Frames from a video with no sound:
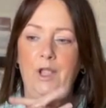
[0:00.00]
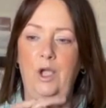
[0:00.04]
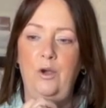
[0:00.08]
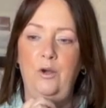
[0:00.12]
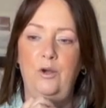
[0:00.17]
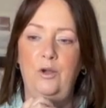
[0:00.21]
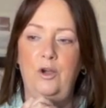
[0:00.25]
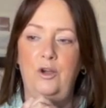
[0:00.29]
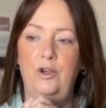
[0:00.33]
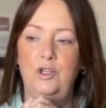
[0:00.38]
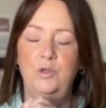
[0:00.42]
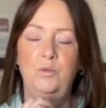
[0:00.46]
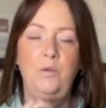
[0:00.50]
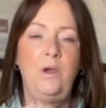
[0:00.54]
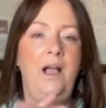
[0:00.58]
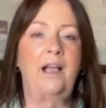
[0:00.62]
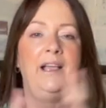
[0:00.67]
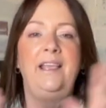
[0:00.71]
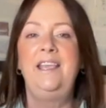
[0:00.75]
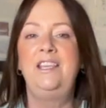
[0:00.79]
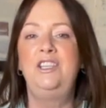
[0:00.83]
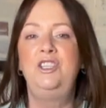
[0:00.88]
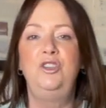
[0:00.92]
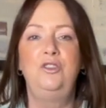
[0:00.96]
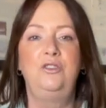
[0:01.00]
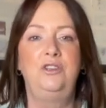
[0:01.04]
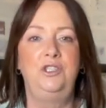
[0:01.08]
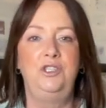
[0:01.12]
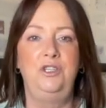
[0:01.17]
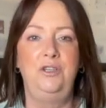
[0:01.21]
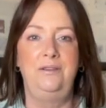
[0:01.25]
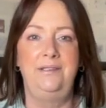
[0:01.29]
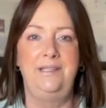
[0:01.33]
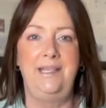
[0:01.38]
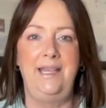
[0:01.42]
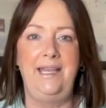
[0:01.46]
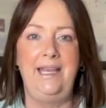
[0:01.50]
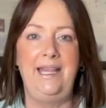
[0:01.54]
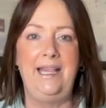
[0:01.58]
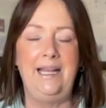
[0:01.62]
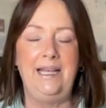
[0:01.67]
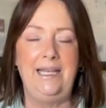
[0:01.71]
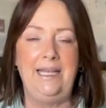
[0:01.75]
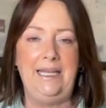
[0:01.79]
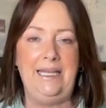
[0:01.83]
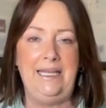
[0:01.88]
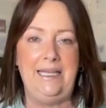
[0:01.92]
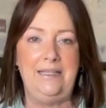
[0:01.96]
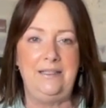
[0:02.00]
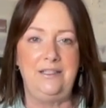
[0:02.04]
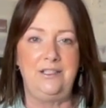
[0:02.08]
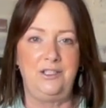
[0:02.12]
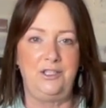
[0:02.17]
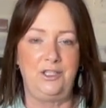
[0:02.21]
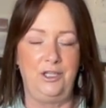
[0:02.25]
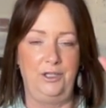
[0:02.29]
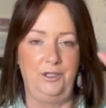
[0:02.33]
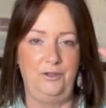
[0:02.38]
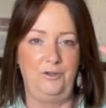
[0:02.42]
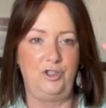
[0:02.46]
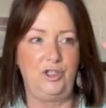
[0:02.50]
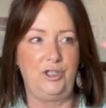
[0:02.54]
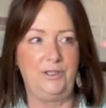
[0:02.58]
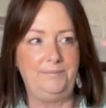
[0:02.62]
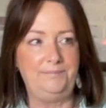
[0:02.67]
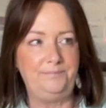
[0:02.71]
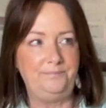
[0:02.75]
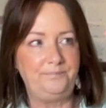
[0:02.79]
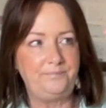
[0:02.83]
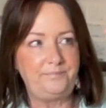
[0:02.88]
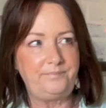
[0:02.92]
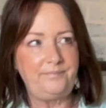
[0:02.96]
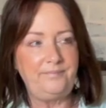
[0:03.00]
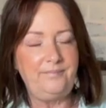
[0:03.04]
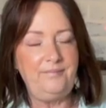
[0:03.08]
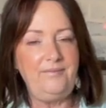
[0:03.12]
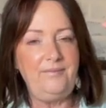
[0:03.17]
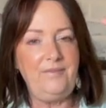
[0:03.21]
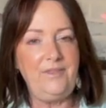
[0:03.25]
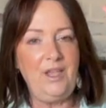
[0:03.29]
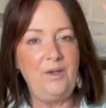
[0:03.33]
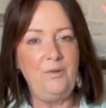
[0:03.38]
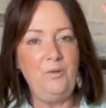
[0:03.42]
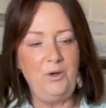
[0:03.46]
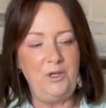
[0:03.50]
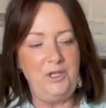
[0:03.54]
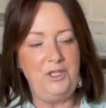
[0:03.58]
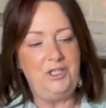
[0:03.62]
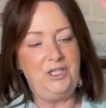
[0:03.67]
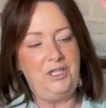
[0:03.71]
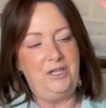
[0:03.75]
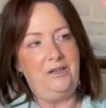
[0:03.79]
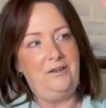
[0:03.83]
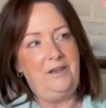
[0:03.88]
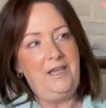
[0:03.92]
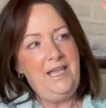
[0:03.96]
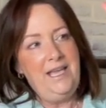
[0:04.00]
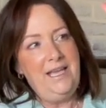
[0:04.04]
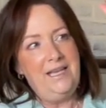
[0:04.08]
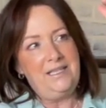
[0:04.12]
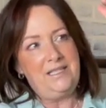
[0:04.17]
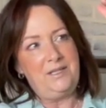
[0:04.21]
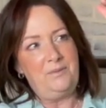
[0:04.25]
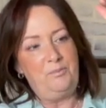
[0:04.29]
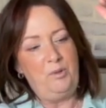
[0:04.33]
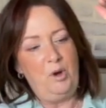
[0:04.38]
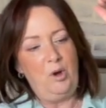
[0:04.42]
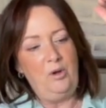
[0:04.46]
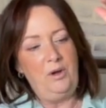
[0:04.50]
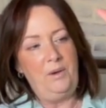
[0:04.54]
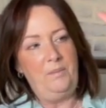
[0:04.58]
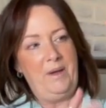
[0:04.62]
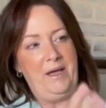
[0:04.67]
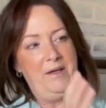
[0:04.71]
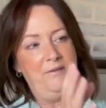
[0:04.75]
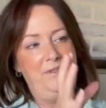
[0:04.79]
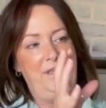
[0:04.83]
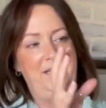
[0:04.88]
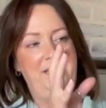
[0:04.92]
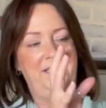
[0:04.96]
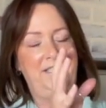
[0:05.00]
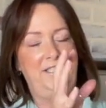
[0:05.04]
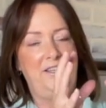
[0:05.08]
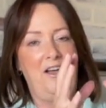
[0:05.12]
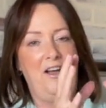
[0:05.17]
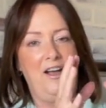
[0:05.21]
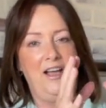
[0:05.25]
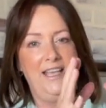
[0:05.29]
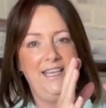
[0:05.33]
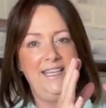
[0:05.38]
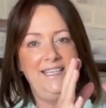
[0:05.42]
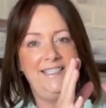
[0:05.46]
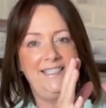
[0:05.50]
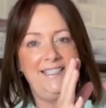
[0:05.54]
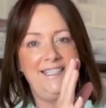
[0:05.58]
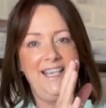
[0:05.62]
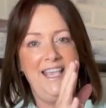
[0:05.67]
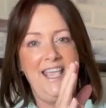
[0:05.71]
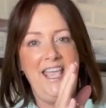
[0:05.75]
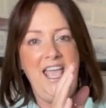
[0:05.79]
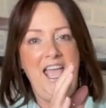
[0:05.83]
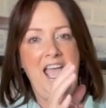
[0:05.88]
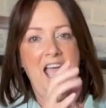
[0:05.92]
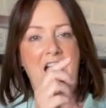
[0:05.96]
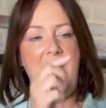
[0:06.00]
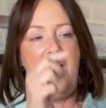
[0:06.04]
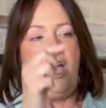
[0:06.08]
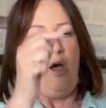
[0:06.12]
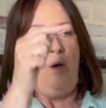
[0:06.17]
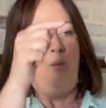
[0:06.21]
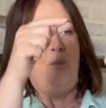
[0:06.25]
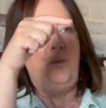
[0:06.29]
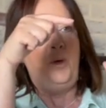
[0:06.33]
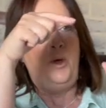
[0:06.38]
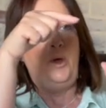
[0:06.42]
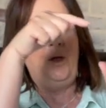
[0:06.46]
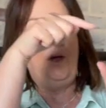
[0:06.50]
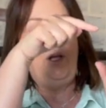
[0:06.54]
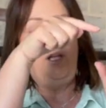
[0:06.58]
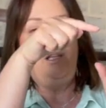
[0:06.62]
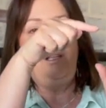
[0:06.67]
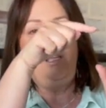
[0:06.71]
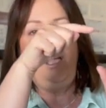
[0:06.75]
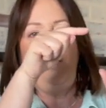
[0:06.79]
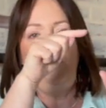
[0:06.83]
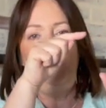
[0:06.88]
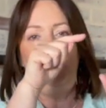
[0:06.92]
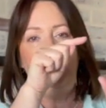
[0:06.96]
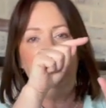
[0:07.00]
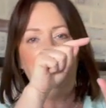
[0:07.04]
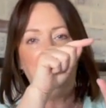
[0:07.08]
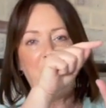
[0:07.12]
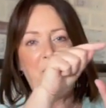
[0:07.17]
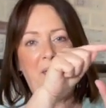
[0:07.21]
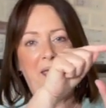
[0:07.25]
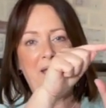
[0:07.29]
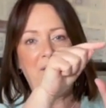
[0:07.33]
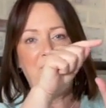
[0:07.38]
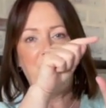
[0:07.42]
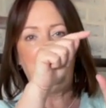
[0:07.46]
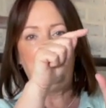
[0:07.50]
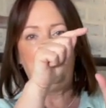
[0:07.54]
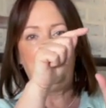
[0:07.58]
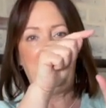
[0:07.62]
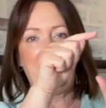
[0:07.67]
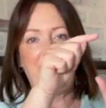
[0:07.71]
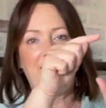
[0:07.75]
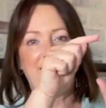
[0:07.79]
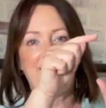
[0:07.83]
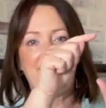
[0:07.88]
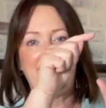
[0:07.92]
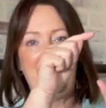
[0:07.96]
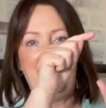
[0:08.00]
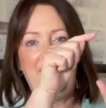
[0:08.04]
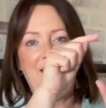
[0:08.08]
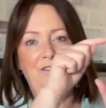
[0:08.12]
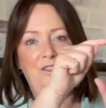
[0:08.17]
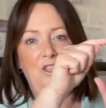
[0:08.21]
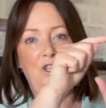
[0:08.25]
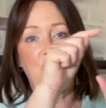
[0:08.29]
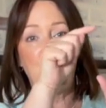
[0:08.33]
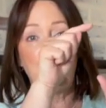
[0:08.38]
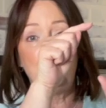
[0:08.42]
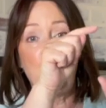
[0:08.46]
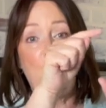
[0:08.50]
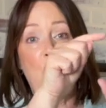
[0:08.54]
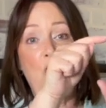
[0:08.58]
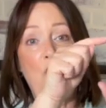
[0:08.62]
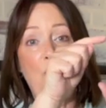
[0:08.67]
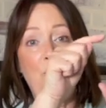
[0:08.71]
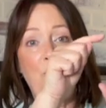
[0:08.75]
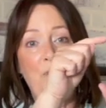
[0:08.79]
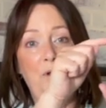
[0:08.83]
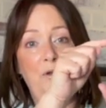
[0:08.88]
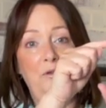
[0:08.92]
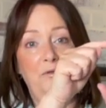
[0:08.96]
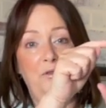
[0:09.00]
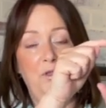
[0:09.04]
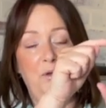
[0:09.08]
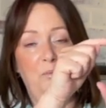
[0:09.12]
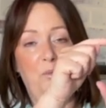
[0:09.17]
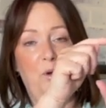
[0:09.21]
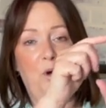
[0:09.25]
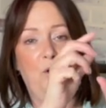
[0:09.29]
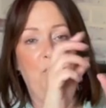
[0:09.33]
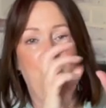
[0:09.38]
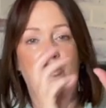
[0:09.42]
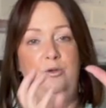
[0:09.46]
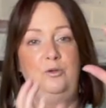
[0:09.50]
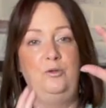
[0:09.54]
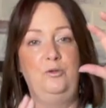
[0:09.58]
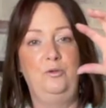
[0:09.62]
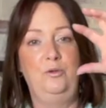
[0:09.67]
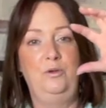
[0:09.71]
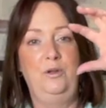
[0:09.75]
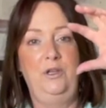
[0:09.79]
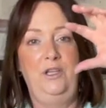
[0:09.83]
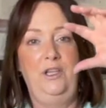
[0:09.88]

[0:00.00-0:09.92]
gosh, well, I guess you could use any cleaning solution. What you do is a bottle about this size, put a couple of pinpricks in the top of the bottle,